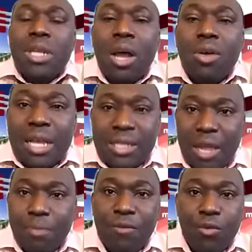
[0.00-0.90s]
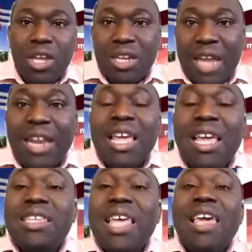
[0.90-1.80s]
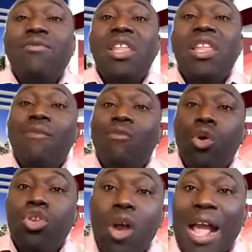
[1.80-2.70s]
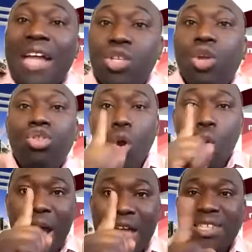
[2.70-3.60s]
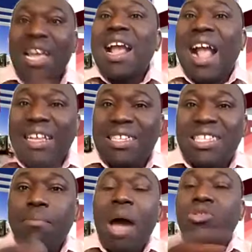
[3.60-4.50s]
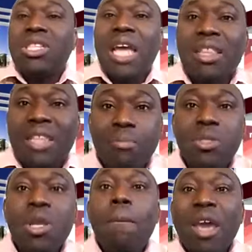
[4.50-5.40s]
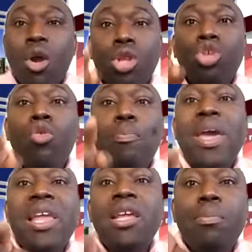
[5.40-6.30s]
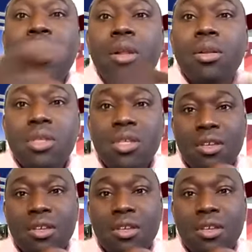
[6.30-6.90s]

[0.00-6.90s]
Idausa said before he died, he said, if the devil knock at your door once, cast him out 10 times because you pay the bills.